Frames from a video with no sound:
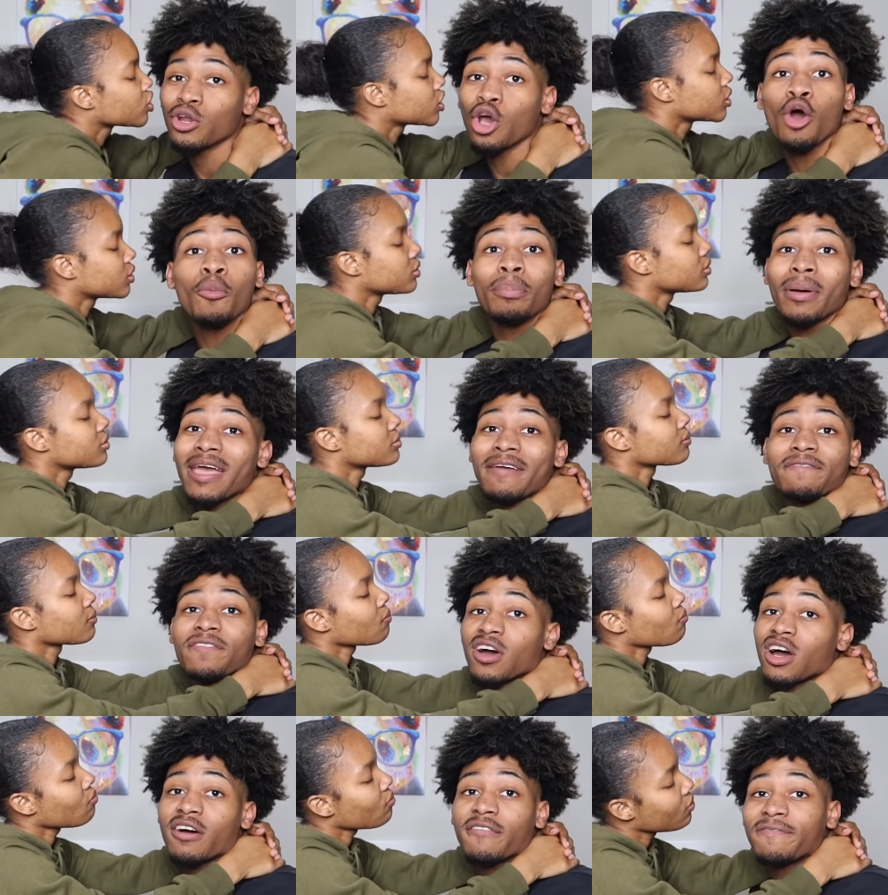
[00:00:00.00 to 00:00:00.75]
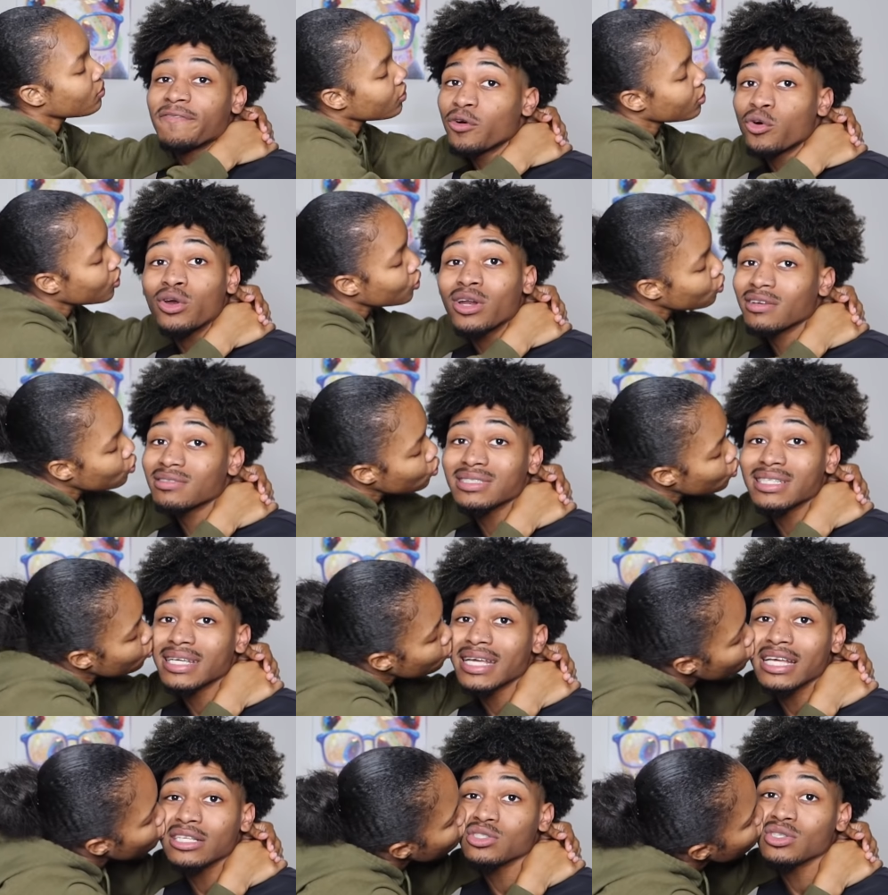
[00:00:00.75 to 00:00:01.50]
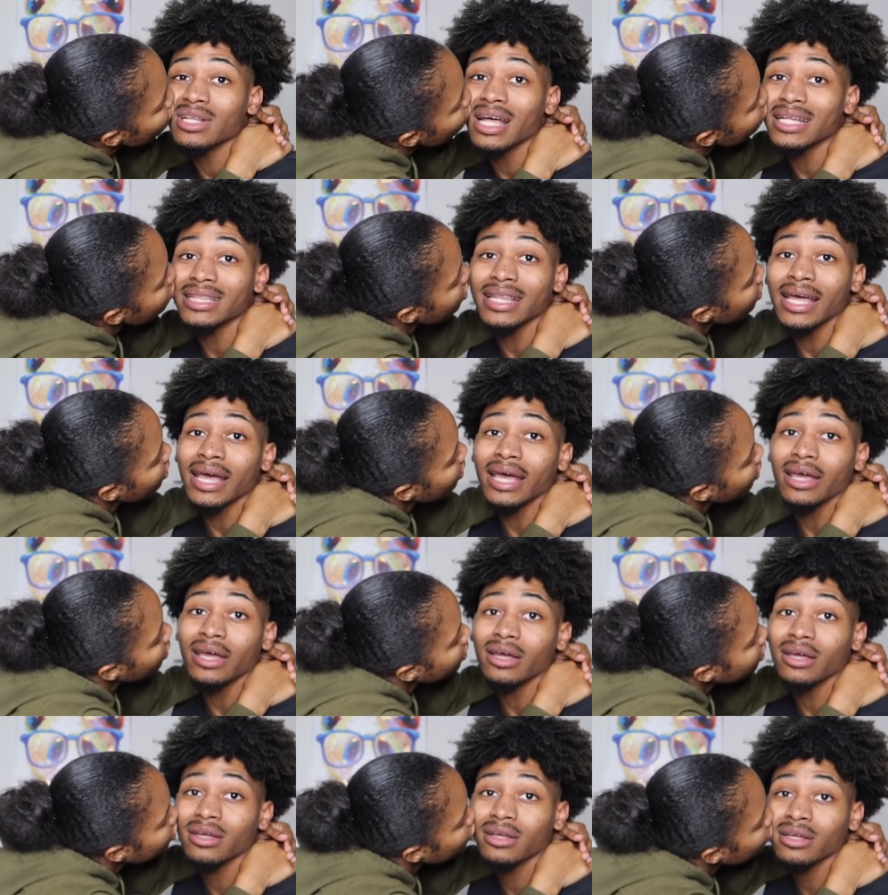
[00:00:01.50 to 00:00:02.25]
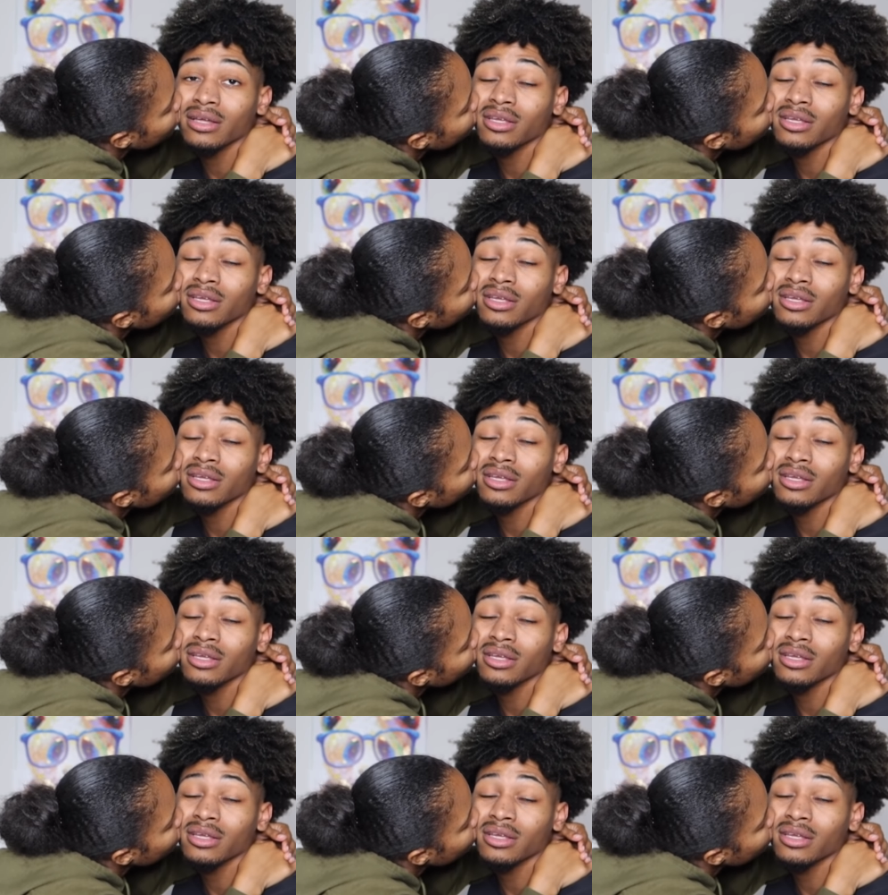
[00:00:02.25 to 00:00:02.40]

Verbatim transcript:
Speaker 1: Don't pay for her food if she kiss you like that.